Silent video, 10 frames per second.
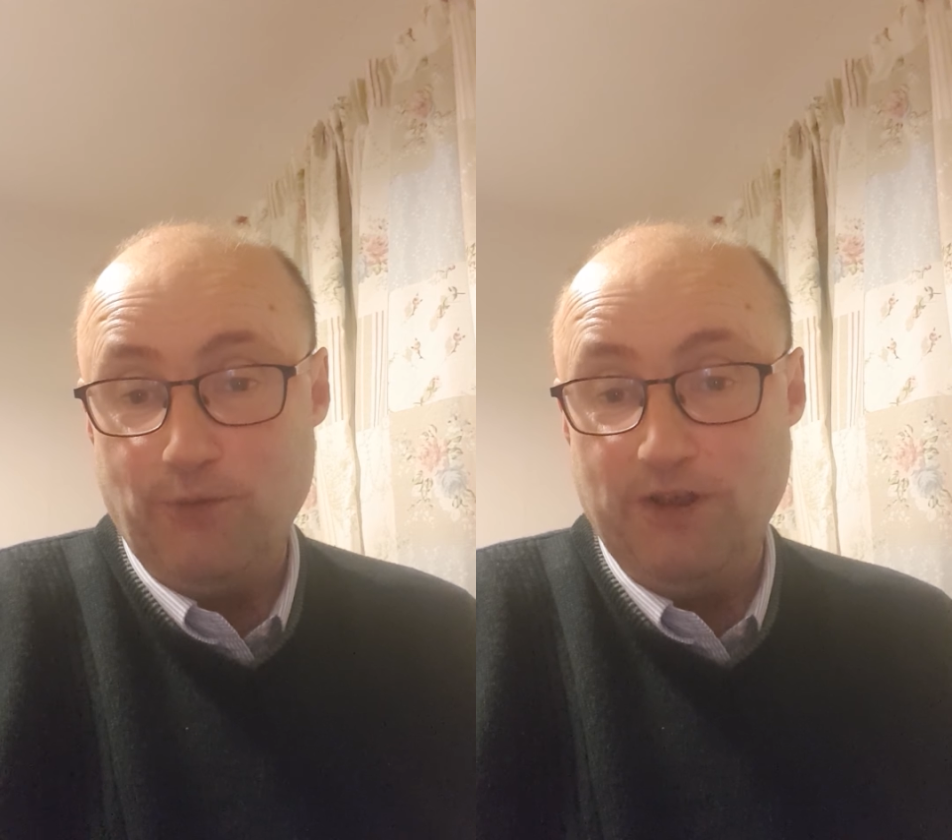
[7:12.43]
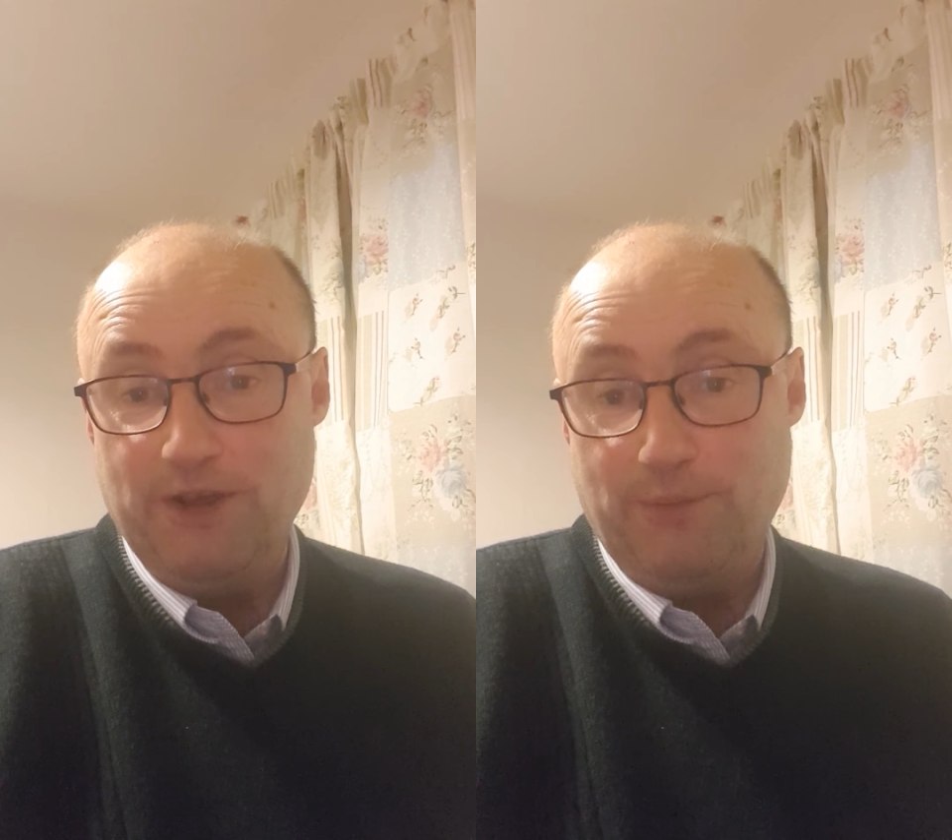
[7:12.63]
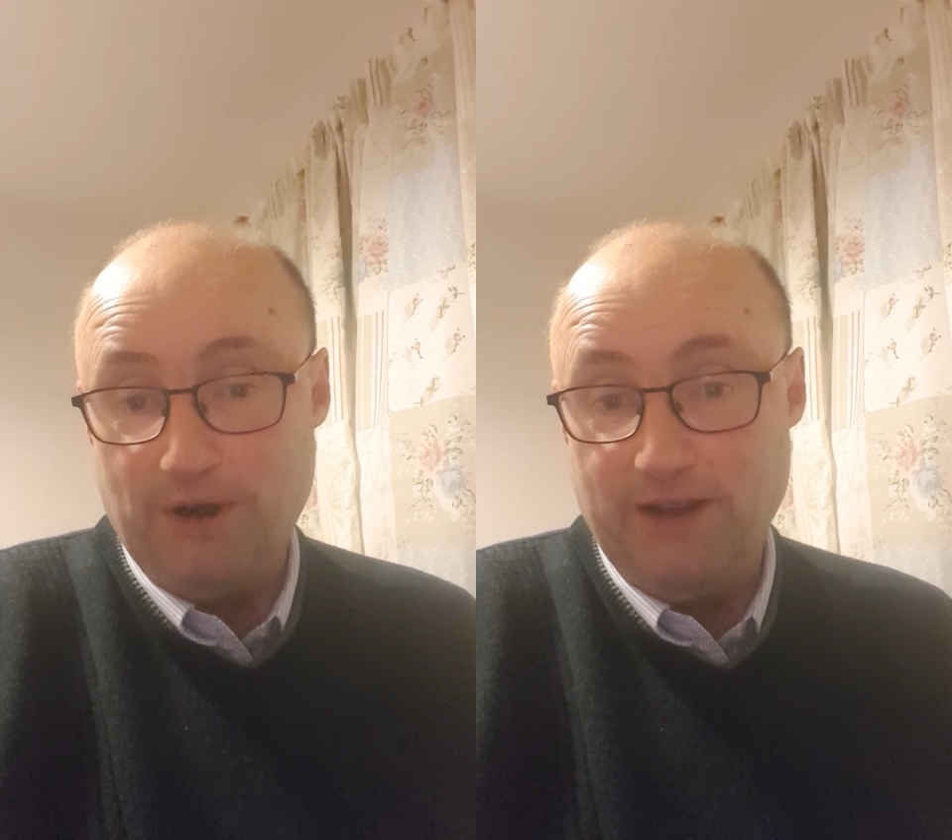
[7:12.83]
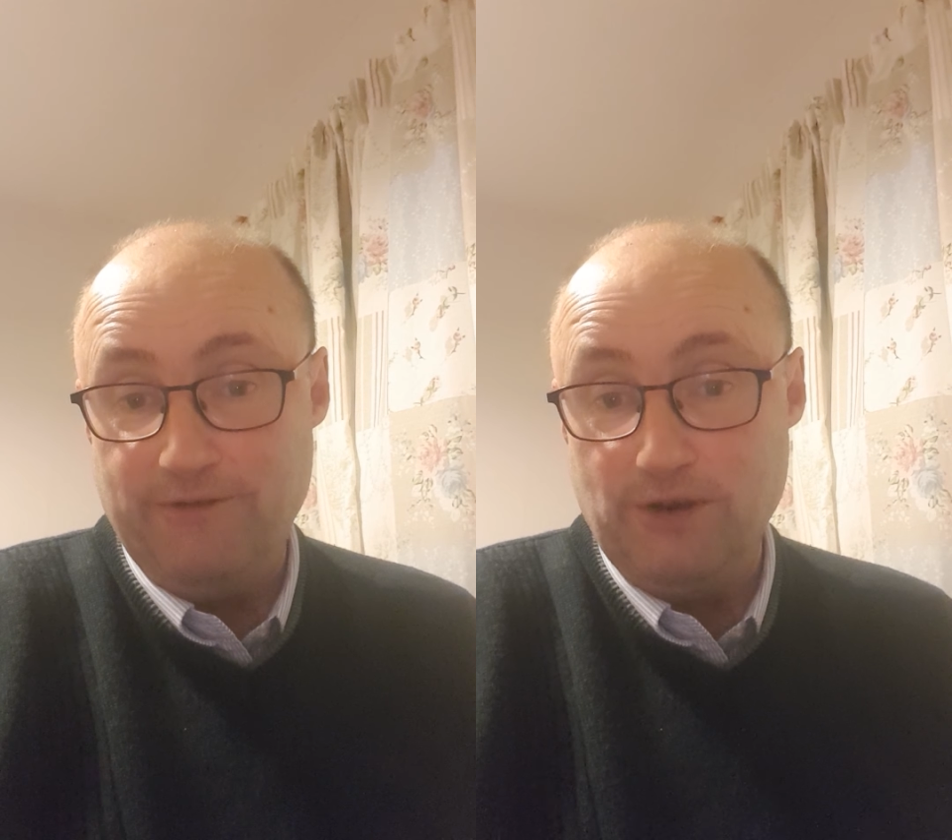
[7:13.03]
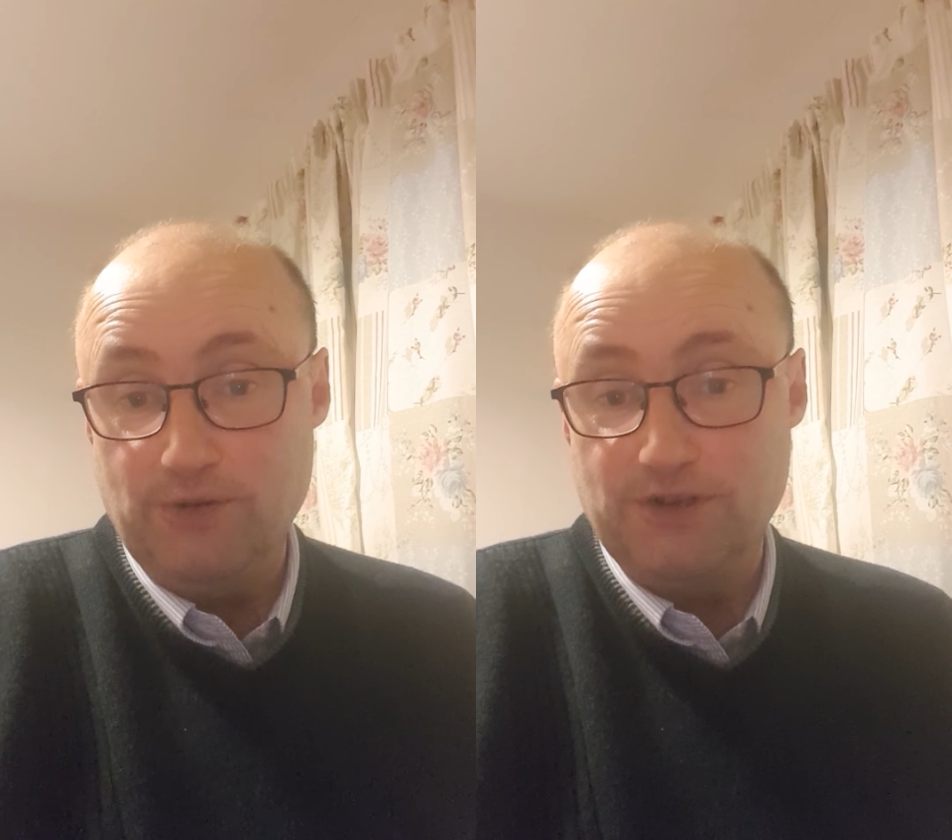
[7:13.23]
with the
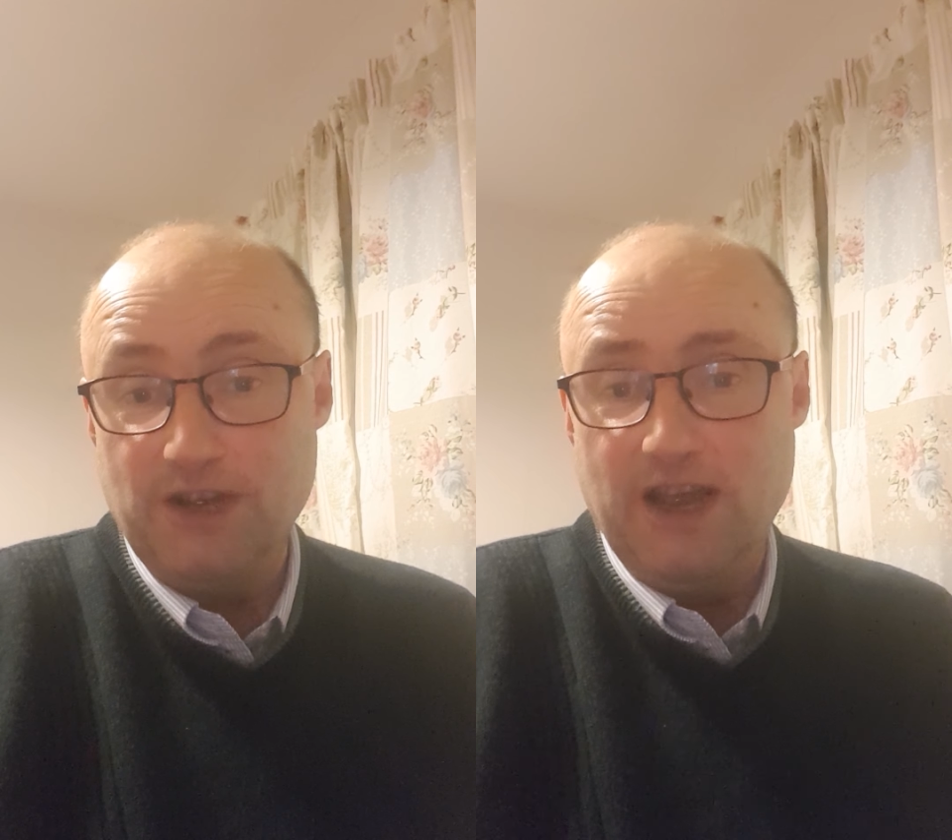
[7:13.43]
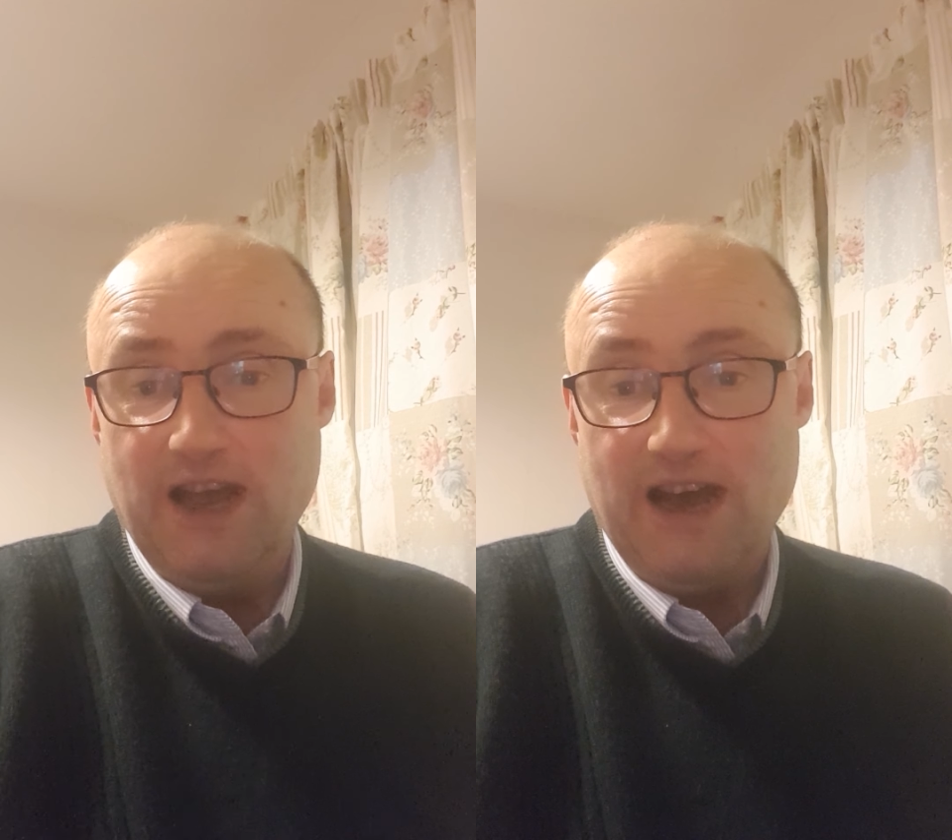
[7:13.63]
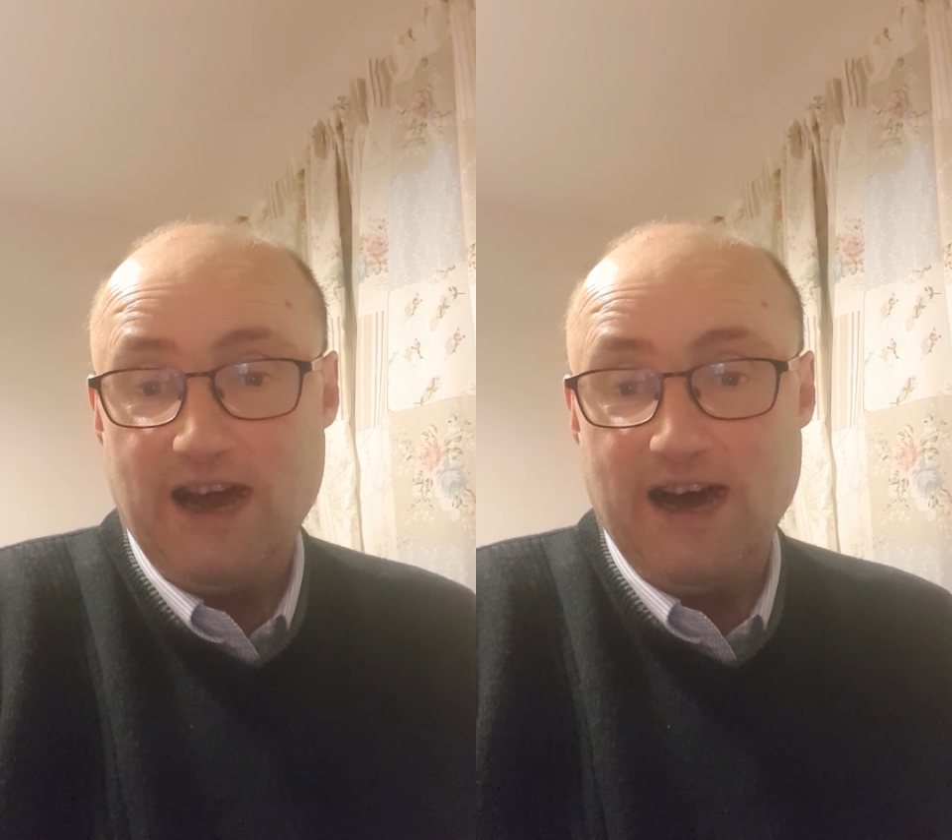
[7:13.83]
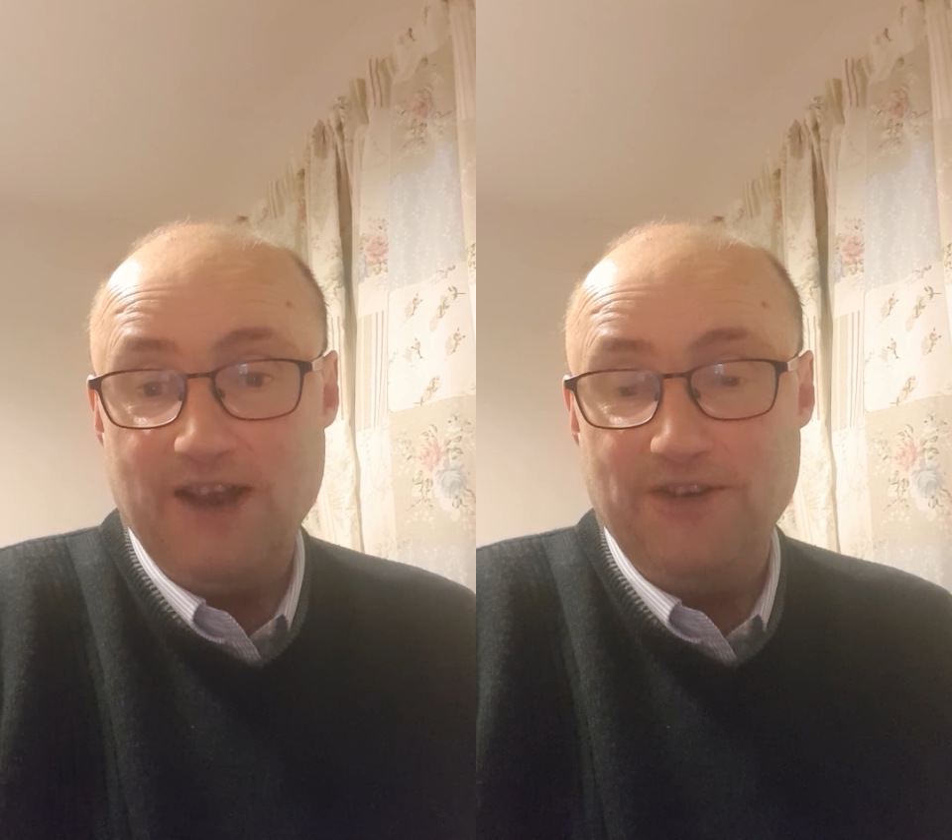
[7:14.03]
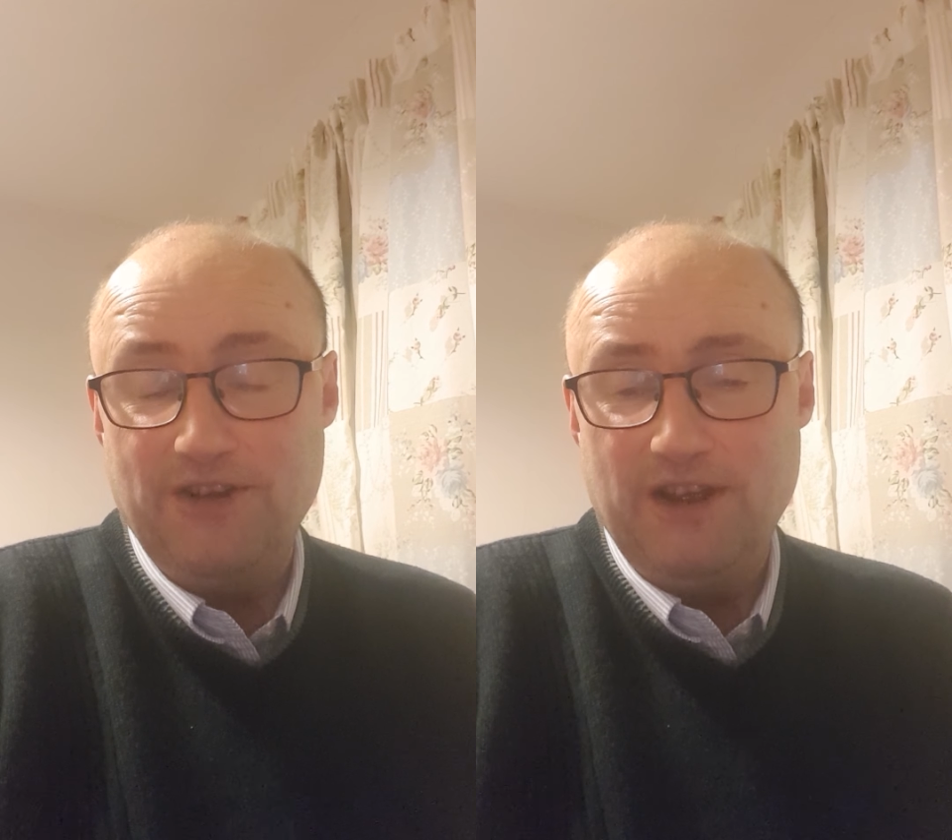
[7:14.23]
previews
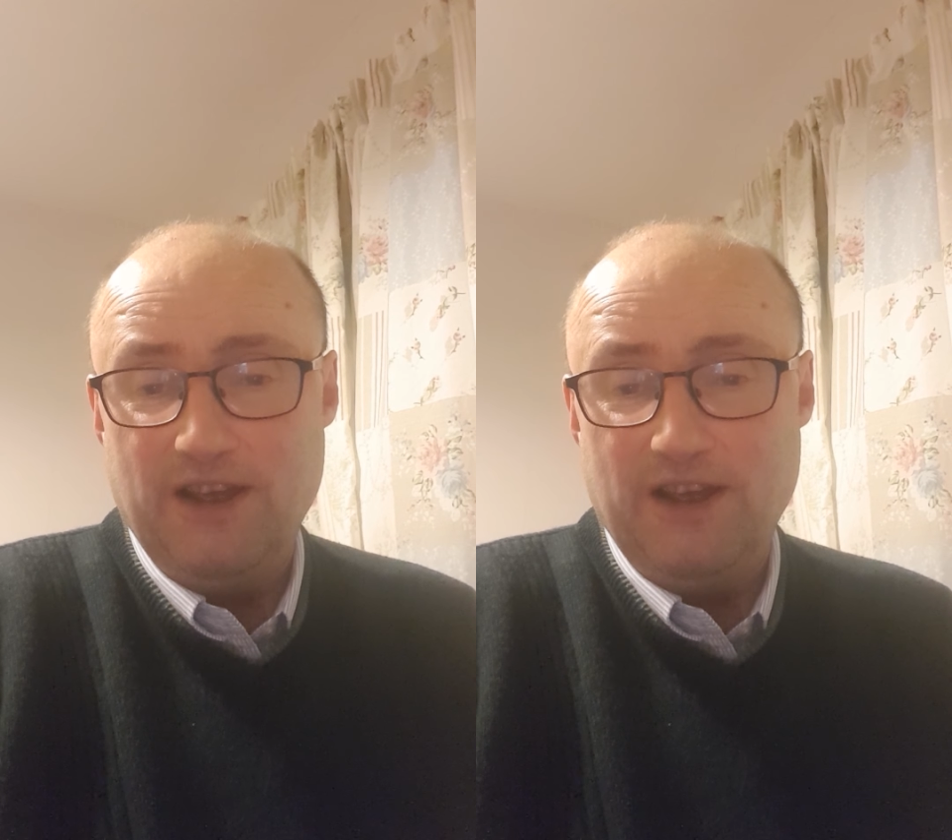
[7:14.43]
and